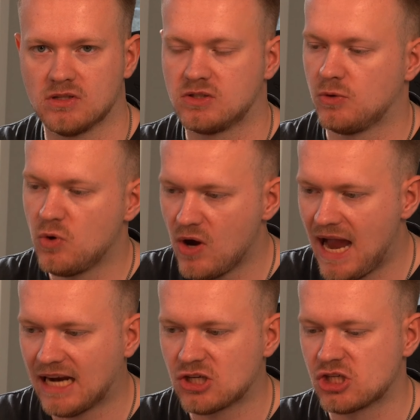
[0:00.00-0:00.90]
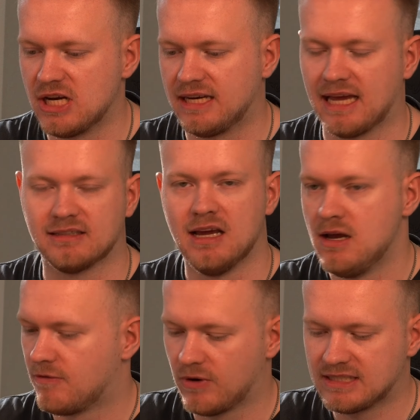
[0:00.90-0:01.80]
So you actually get,
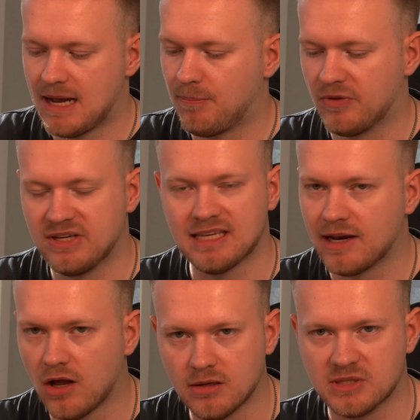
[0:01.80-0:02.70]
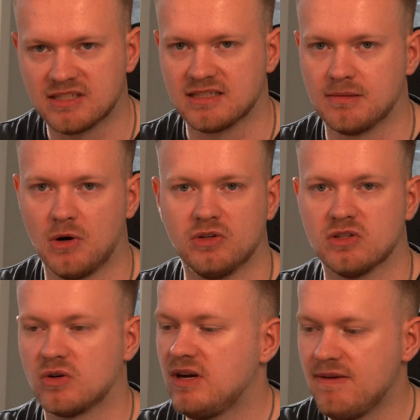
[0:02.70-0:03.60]
for example, these anonymous
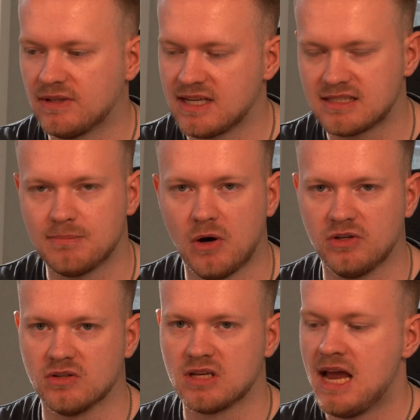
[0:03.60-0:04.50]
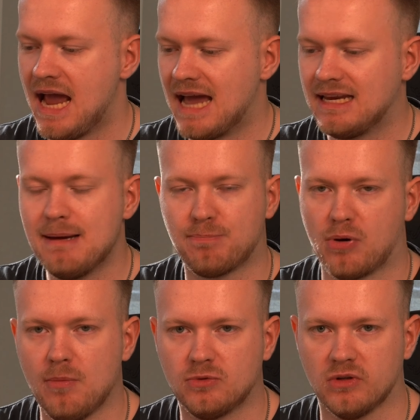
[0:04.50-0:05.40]
testimonials or even testimonials and
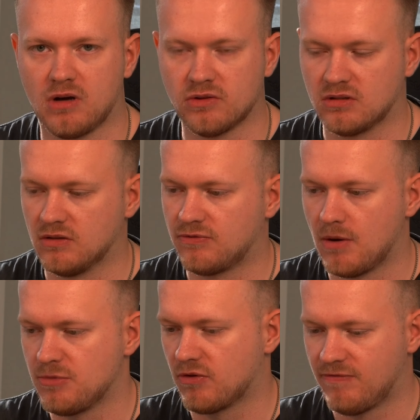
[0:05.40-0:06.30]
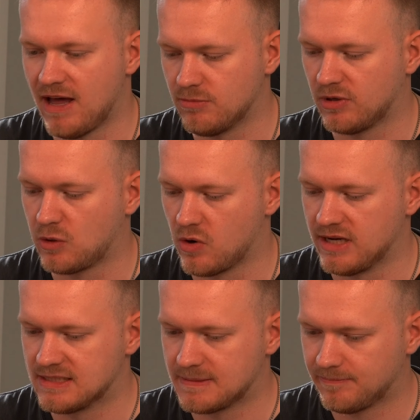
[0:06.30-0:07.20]
impromptu content from your Fathom
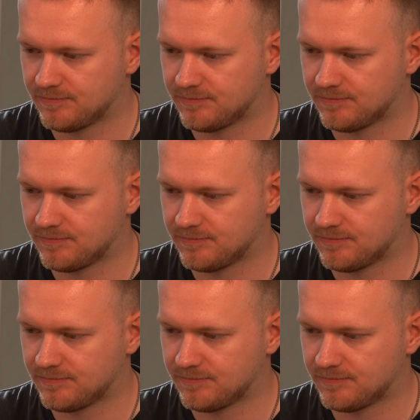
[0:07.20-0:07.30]
recordings.